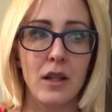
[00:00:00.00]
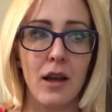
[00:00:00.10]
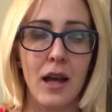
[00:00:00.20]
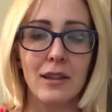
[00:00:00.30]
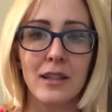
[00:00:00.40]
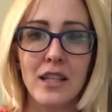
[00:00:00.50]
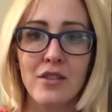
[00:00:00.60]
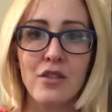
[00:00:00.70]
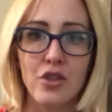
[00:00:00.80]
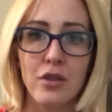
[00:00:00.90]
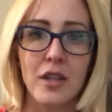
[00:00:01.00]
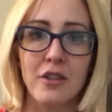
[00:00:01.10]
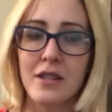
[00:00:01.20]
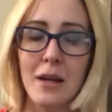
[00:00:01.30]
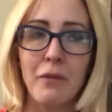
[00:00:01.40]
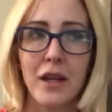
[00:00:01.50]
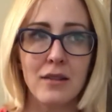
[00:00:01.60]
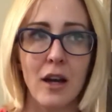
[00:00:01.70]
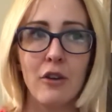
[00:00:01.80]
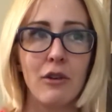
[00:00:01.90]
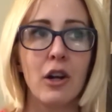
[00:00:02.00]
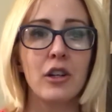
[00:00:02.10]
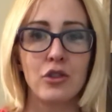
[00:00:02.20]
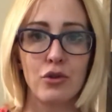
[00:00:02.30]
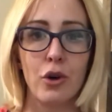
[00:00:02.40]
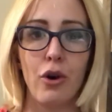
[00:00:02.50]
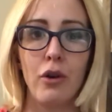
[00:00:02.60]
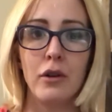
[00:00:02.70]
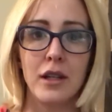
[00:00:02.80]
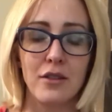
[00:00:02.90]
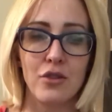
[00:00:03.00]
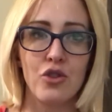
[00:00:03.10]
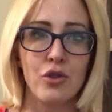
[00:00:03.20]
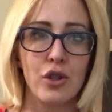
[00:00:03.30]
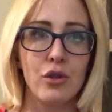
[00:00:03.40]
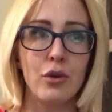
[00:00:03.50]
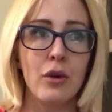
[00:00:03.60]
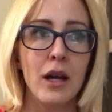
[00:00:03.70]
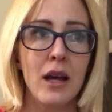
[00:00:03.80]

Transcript: At least there's some things out of our control, it's true,